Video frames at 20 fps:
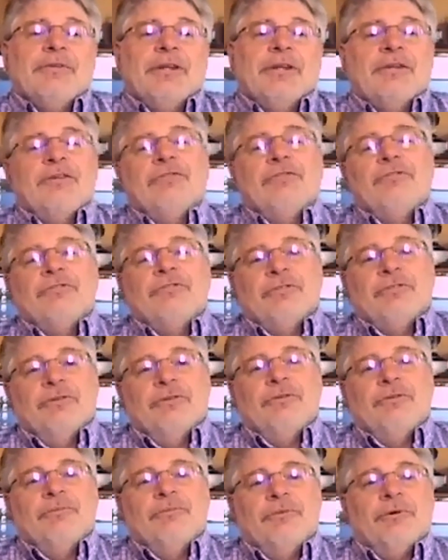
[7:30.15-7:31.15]
They use
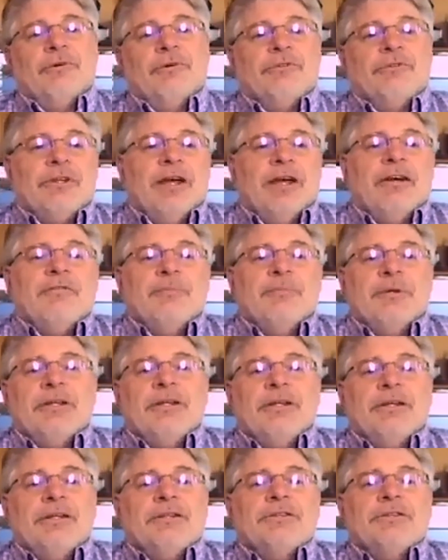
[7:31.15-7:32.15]
Zoom for staff
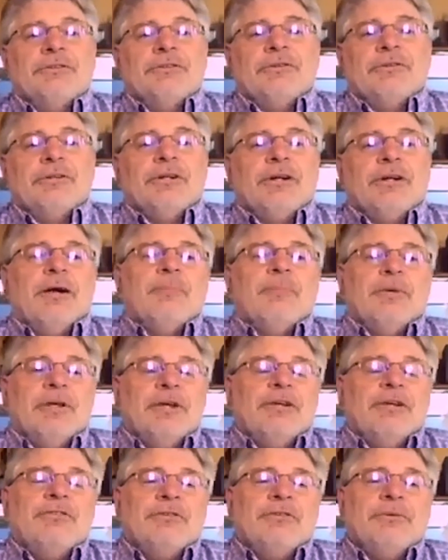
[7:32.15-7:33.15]
meetings or a
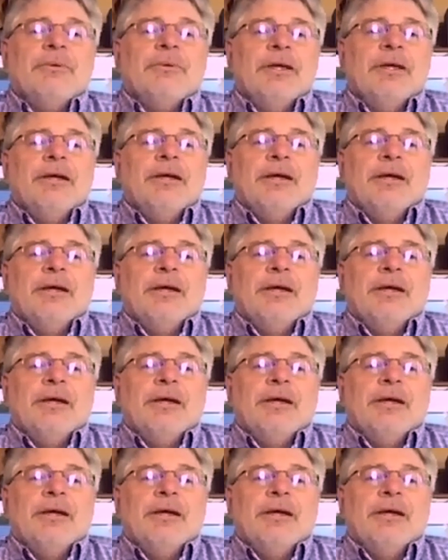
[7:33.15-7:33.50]
combination.